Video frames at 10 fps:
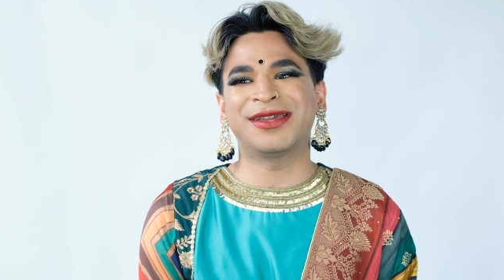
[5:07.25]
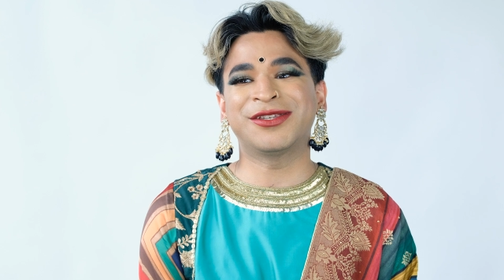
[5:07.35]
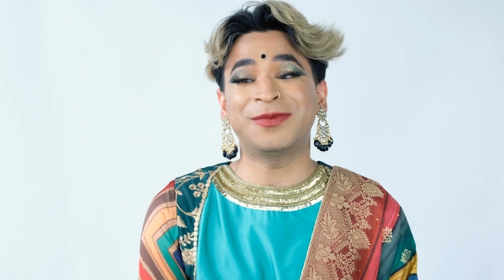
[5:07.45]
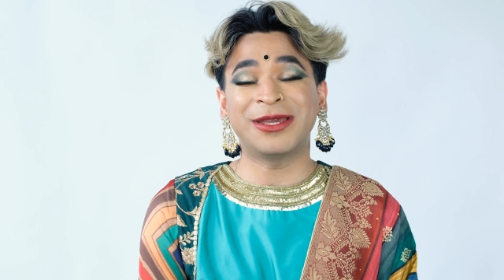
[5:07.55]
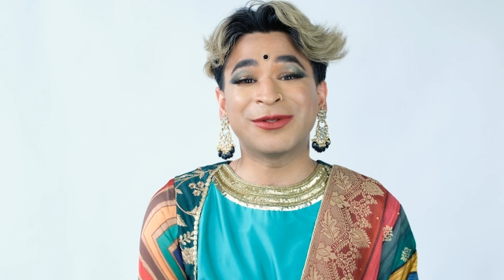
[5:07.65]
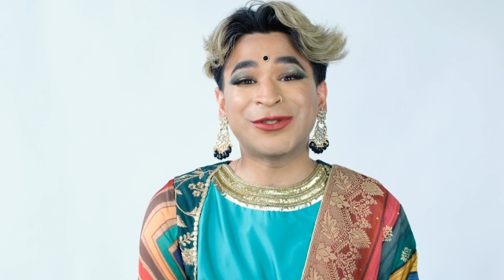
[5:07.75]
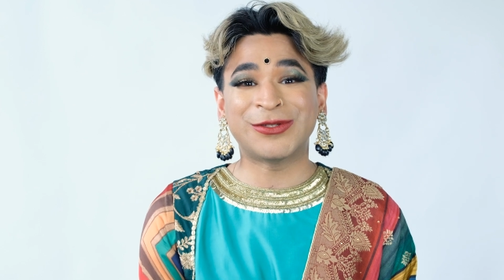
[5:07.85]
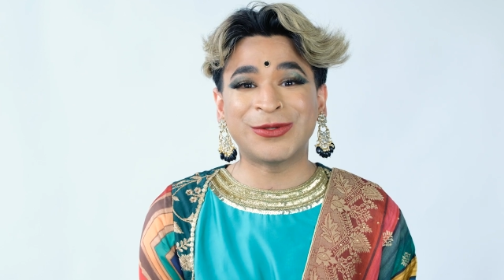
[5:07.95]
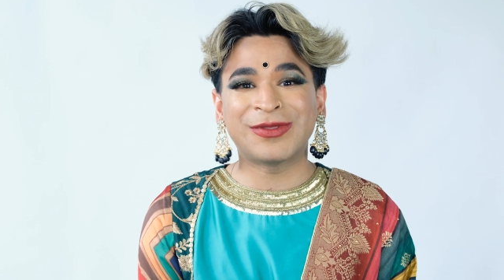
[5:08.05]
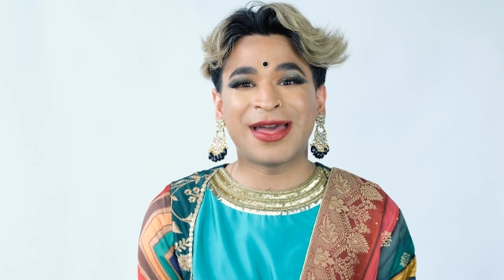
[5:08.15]
and to be able
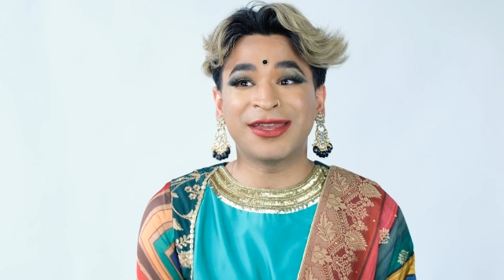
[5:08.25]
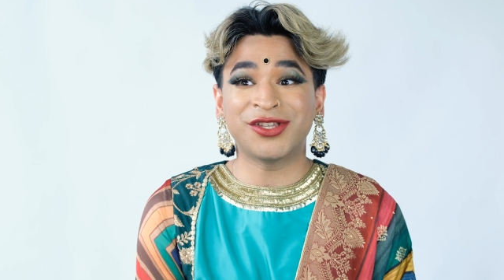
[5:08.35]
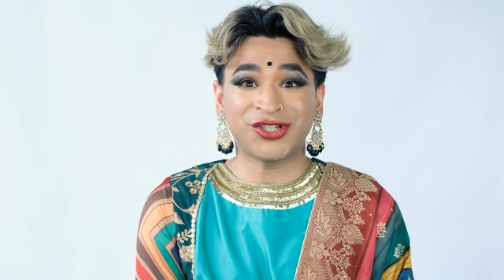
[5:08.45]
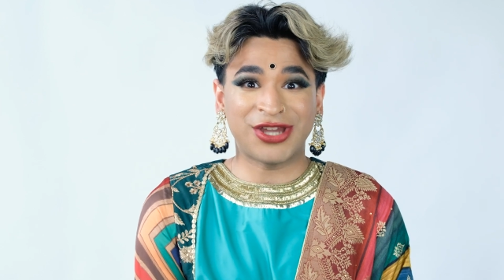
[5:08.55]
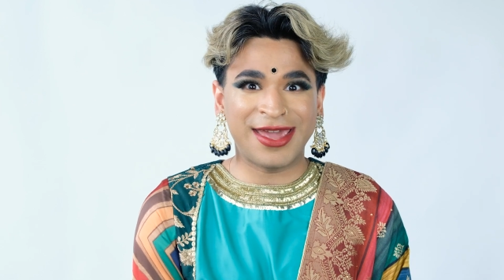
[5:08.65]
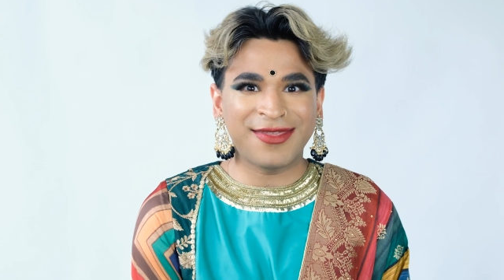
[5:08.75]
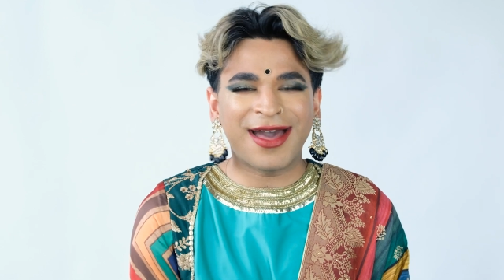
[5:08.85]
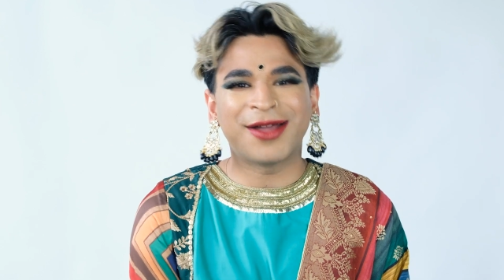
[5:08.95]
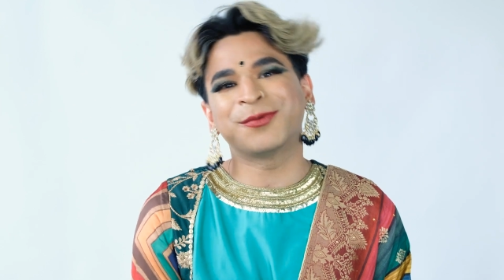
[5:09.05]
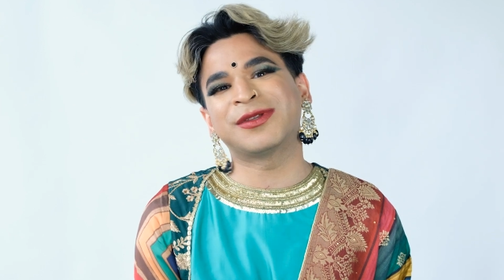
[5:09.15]
to do that and share
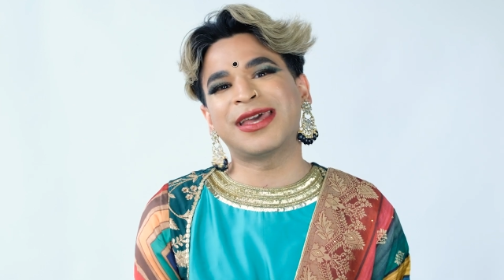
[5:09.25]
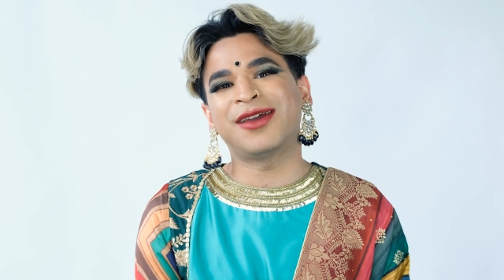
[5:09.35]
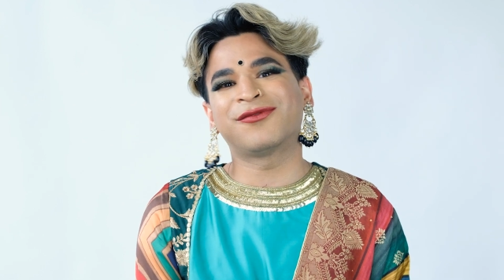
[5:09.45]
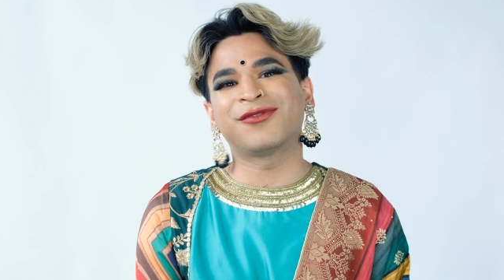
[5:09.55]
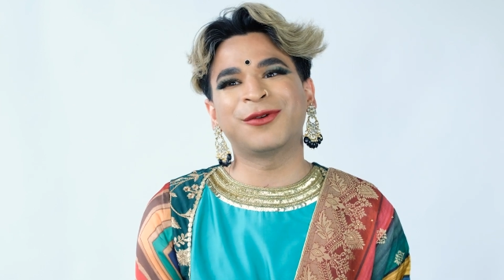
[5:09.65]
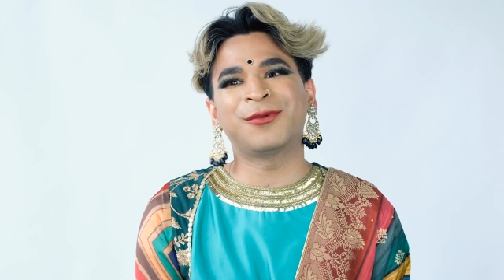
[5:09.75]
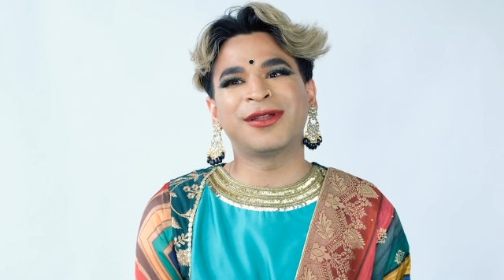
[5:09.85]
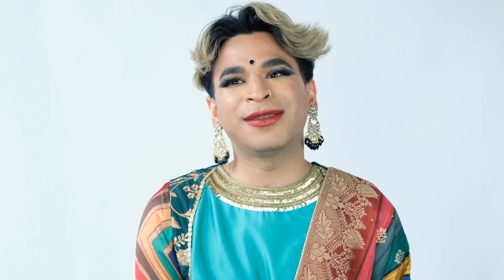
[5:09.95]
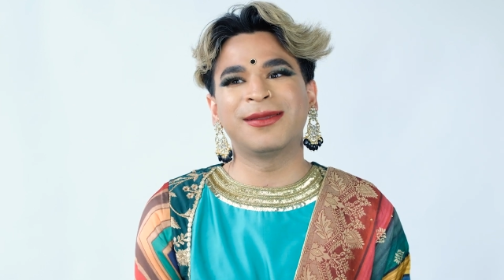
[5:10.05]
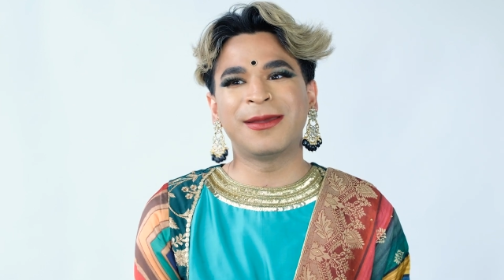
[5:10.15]
that with
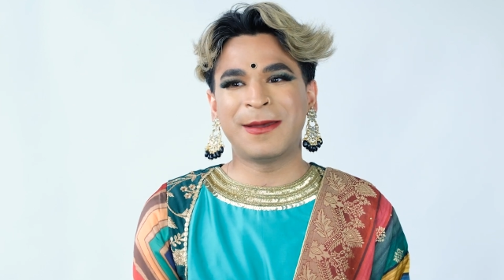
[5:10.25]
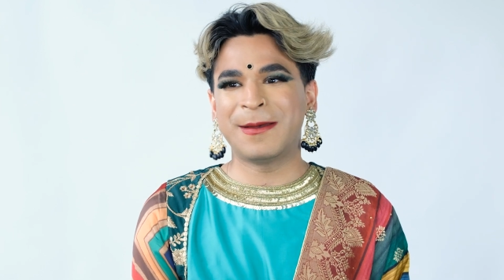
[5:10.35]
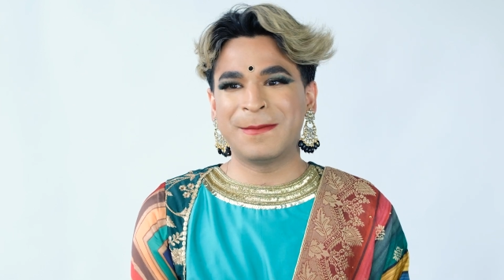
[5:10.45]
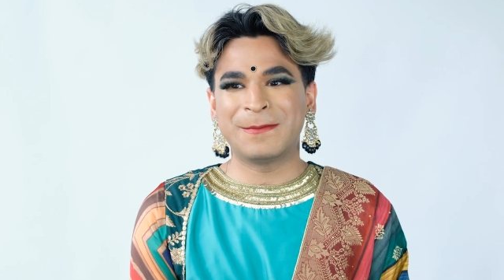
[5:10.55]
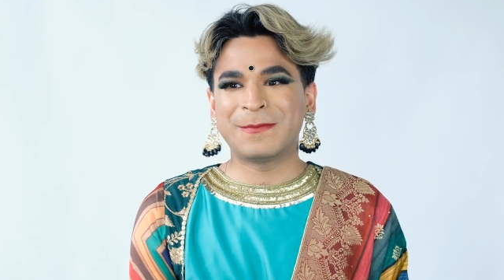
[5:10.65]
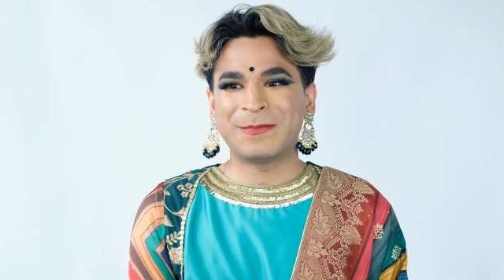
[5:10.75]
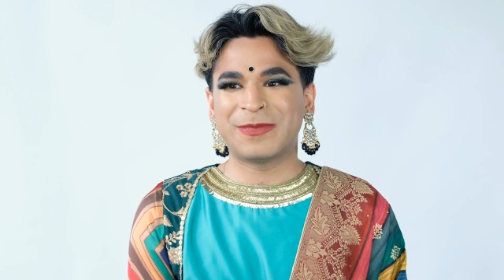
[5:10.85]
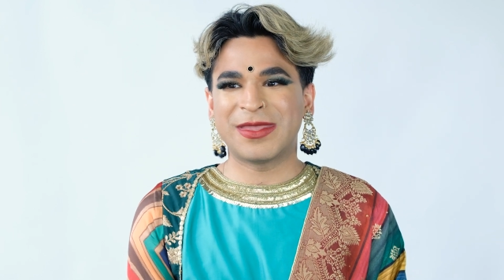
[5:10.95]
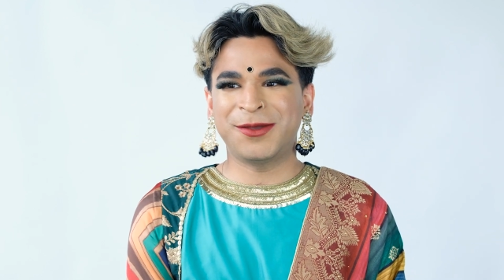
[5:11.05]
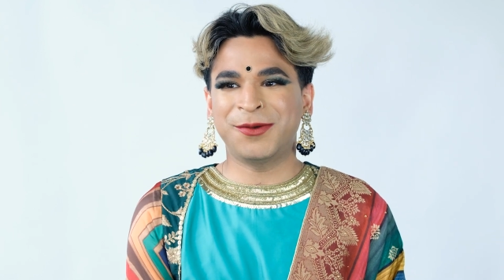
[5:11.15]
everyone,
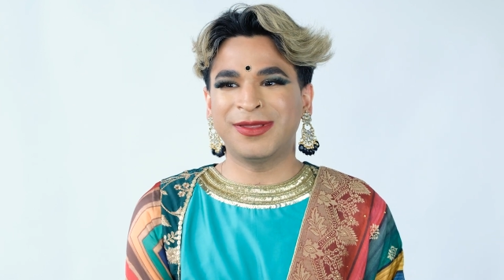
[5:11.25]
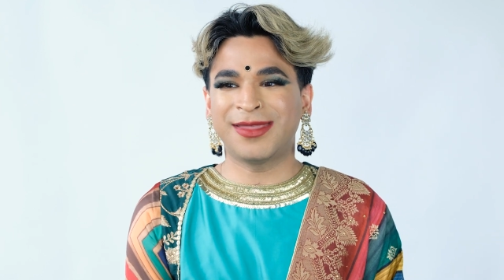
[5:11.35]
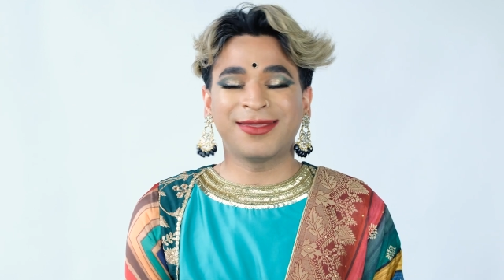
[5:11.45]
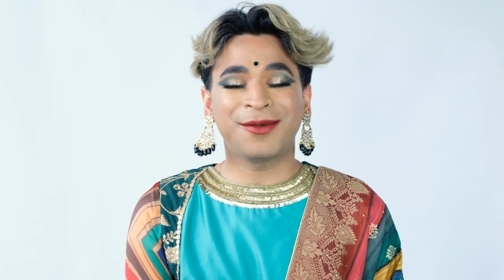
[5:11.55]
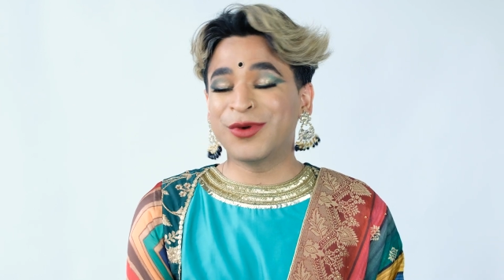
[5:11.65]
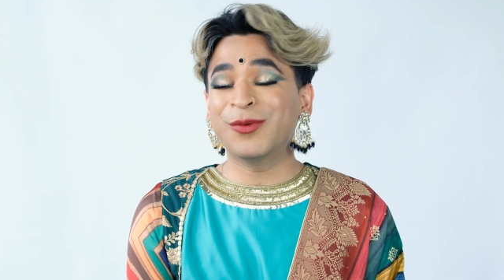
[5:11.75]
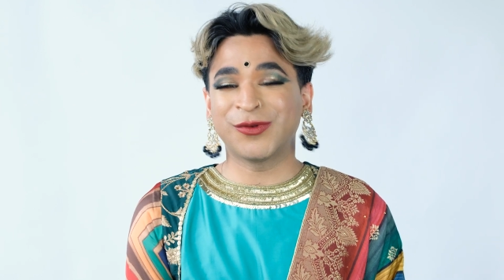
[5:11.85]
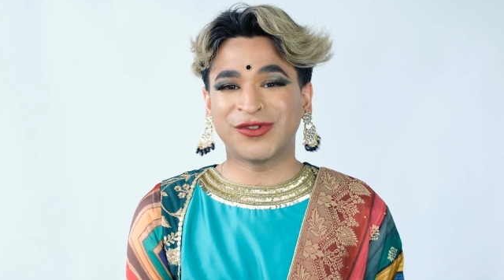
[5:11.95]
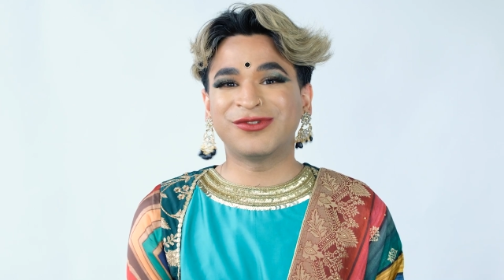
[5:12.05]
that moment was